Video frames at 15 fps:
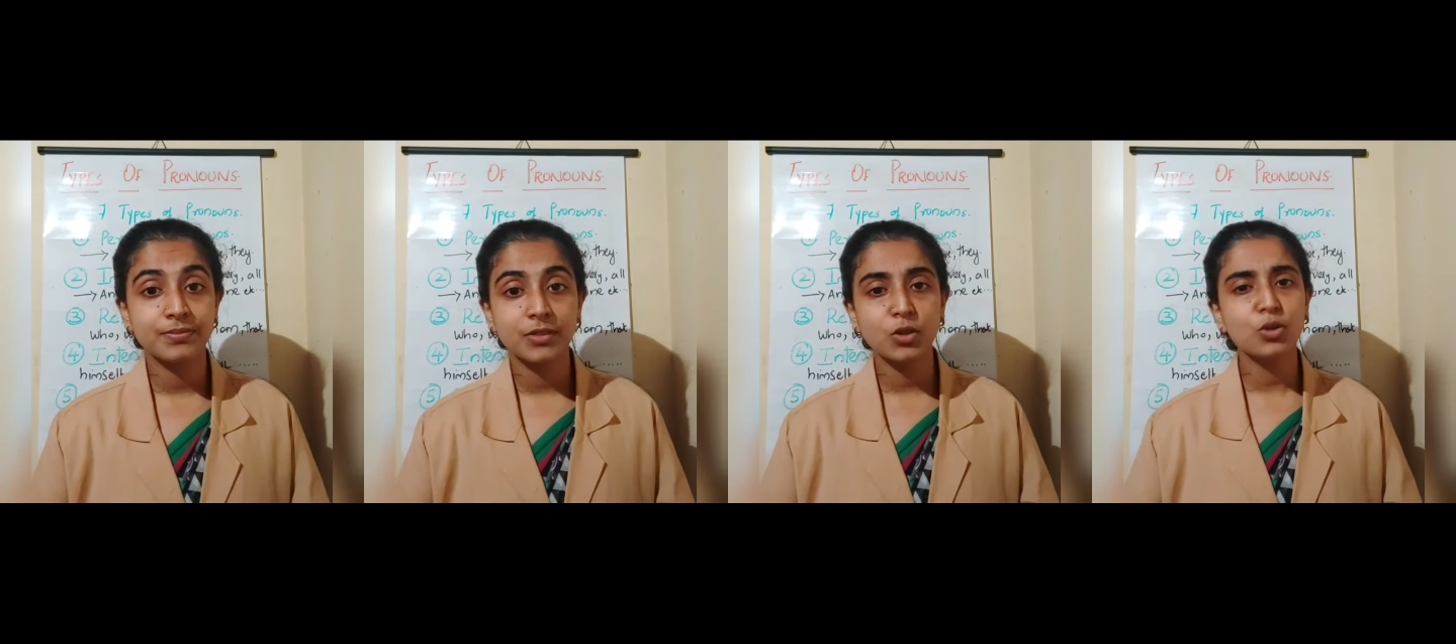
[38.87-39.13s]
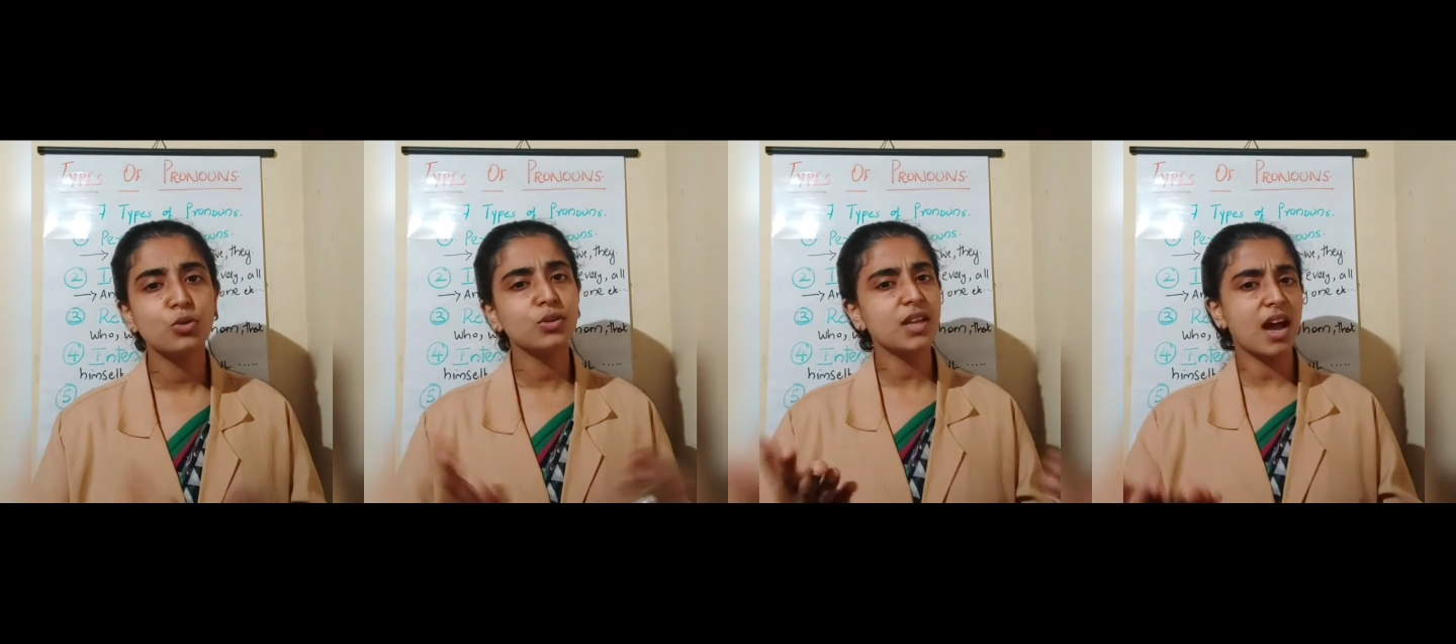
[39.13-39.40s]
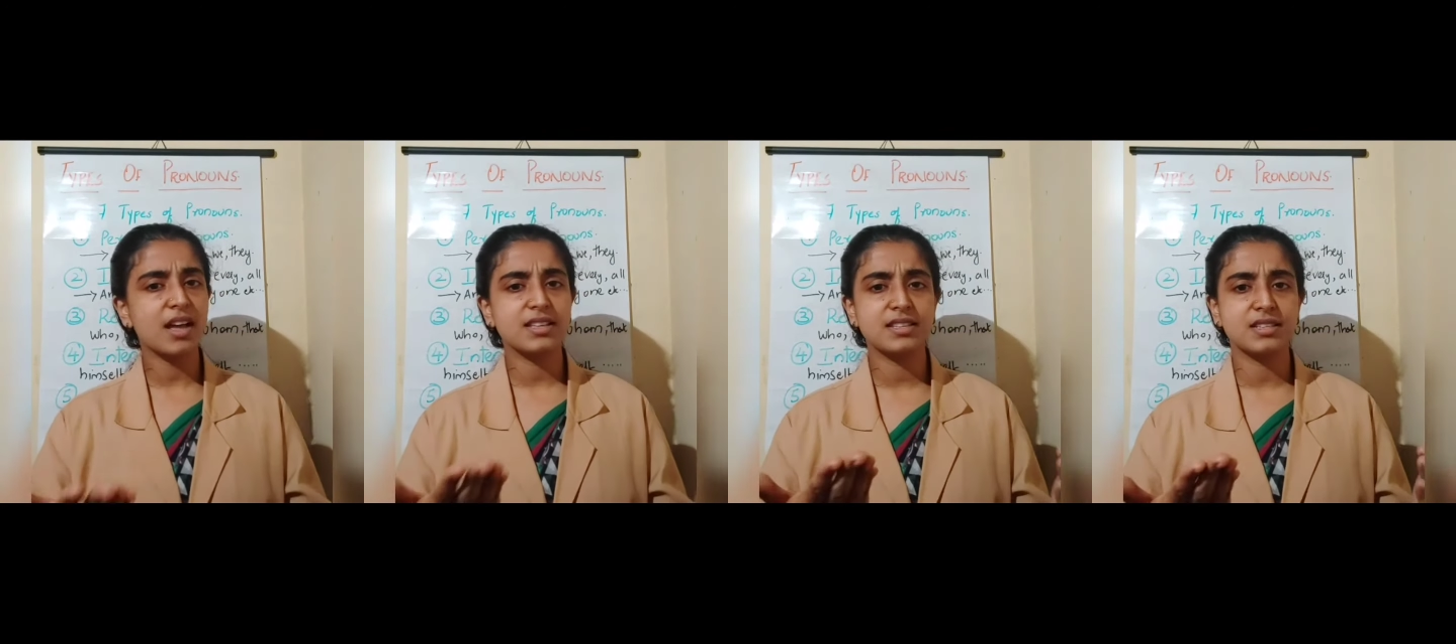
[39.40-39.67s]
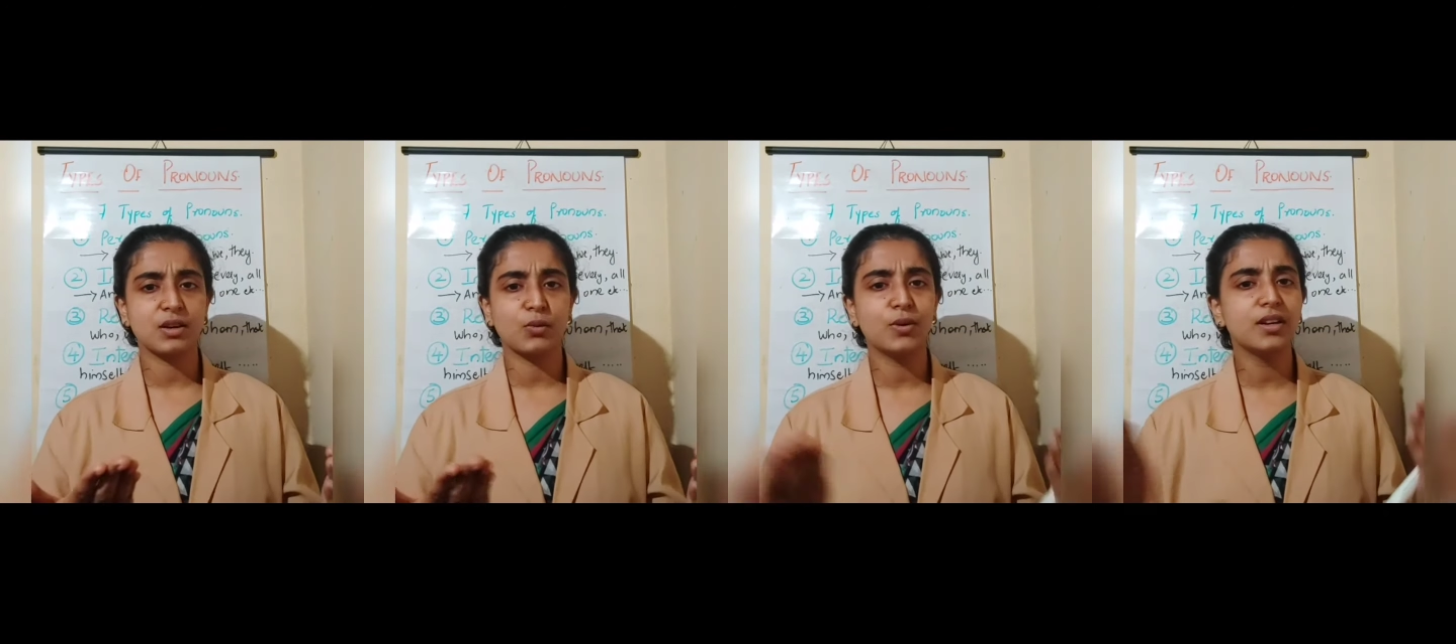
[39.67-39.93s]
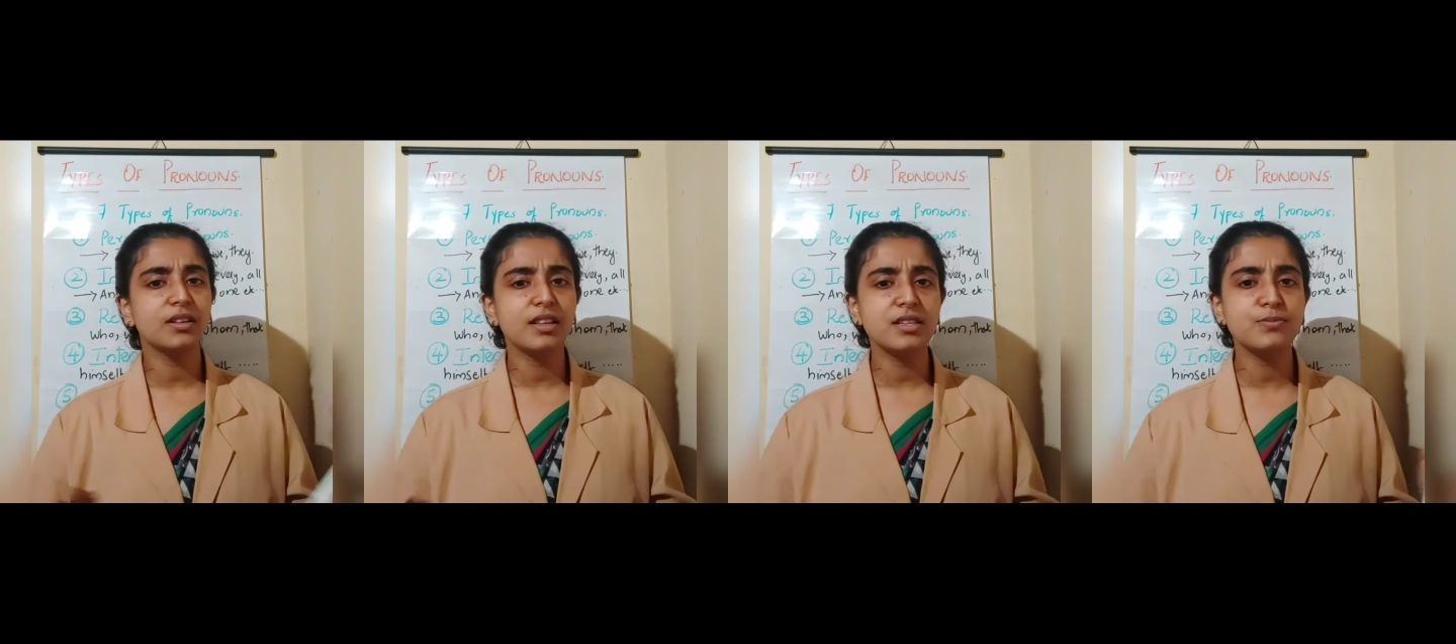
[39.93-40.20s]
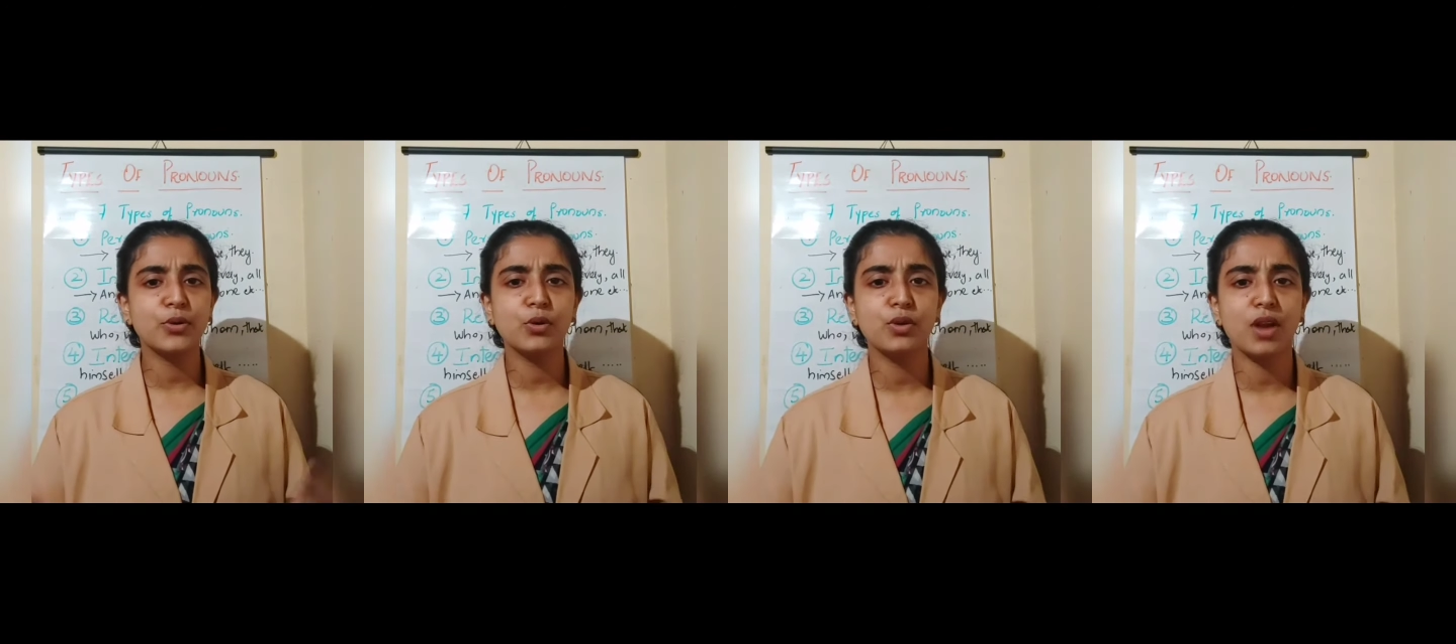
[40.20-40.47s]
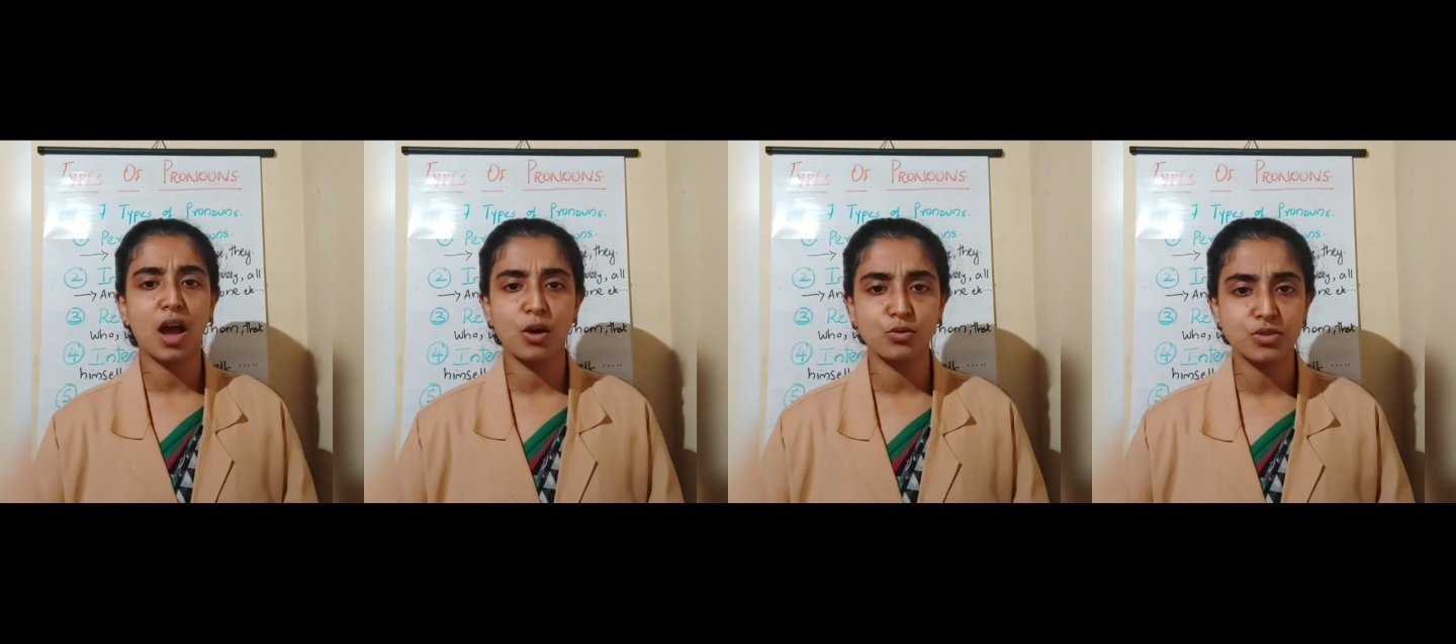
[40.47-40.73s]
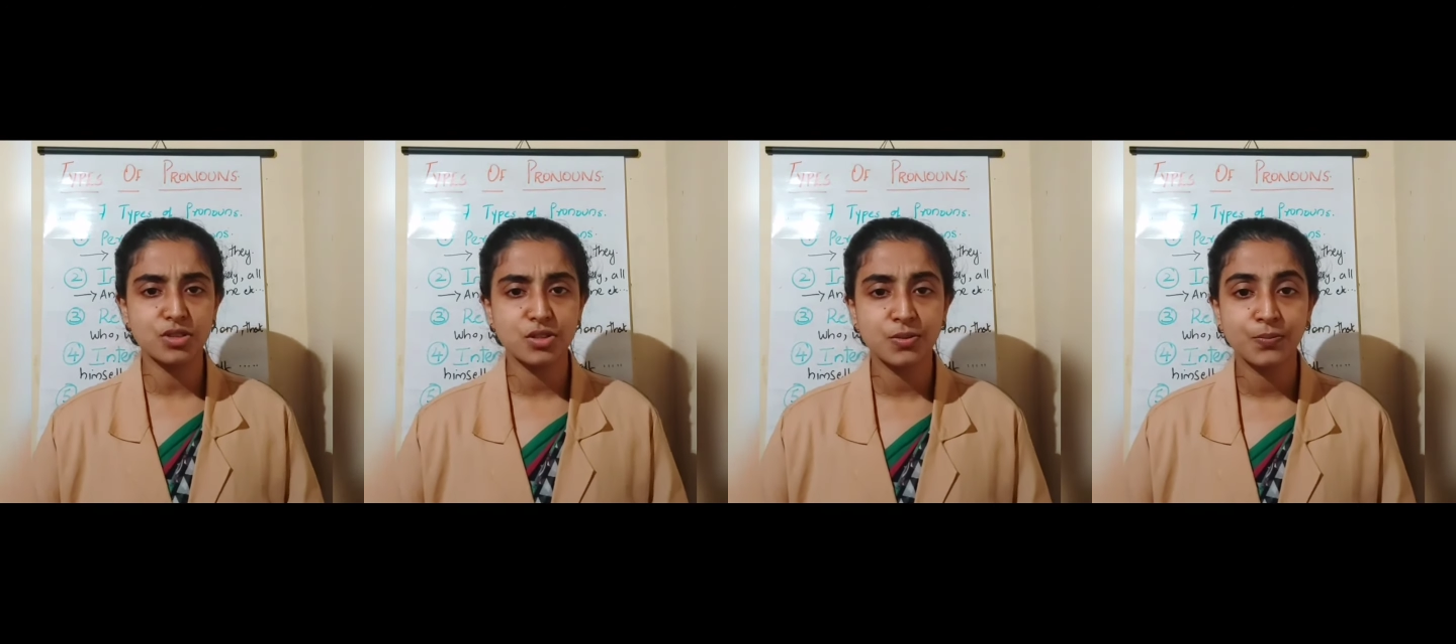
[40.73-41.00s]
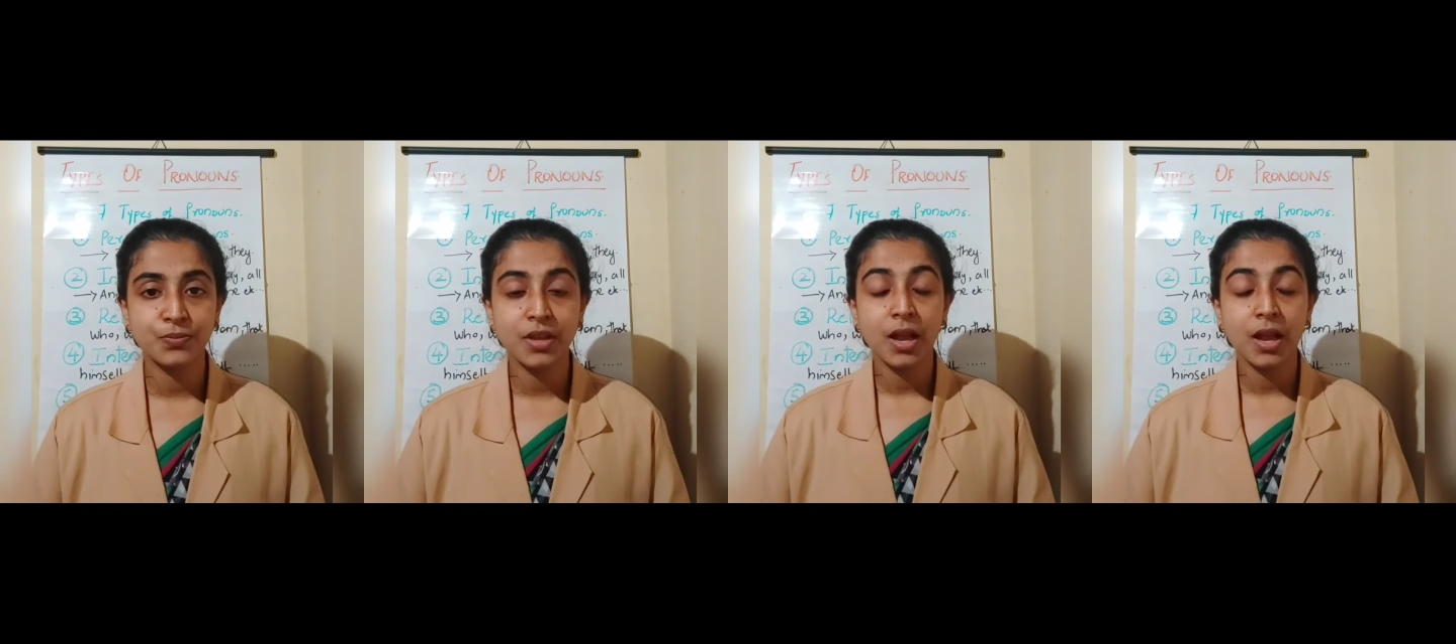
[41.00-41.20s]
You know the answer. What are these pronouns?